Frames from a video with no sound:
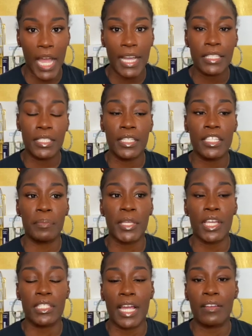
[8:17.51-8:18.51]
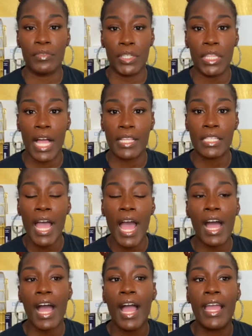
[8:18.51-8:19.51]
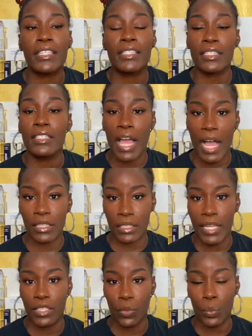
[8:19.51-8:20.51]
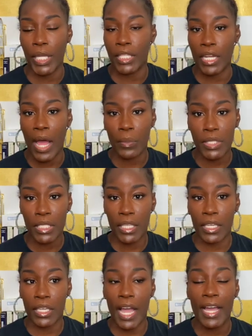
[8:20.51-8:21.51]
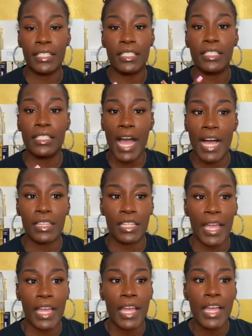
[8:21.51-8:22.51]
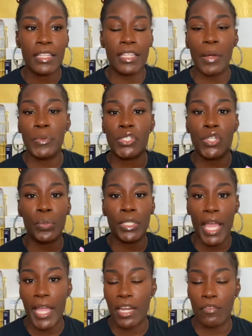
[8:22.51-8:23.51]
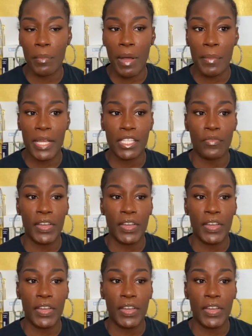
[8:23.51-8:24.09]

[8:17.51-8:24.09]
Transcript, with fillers: I did this because I realized I did not like the way that I was thinking. I did not like that I was so negative about myself.